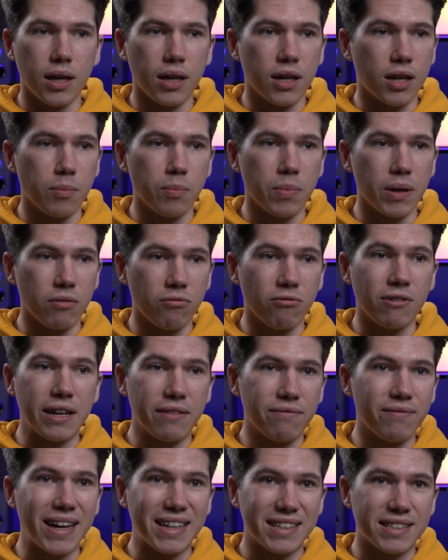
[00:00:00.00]
can be
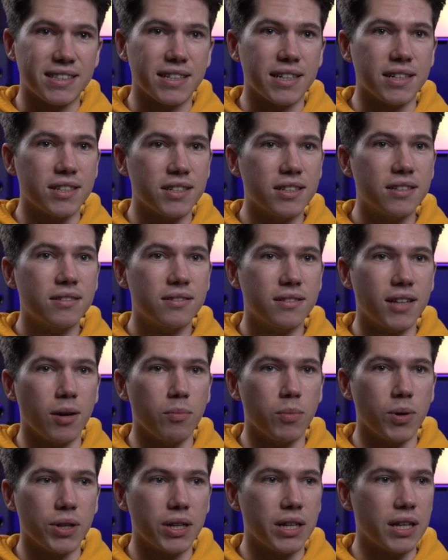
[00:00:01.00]
reinvested, that
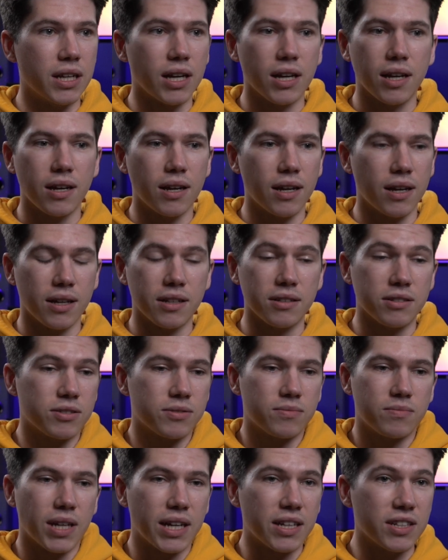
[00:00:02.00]
money, and
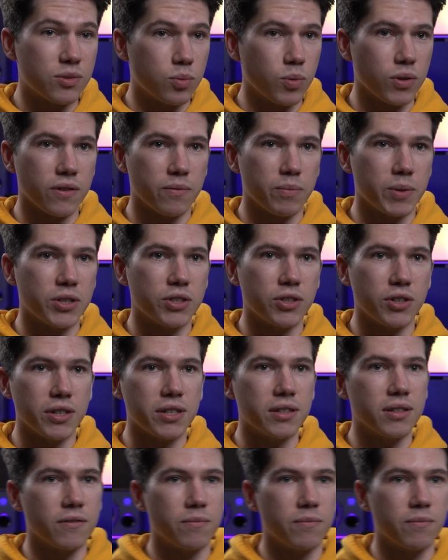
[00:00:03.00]
that is what I've been doing.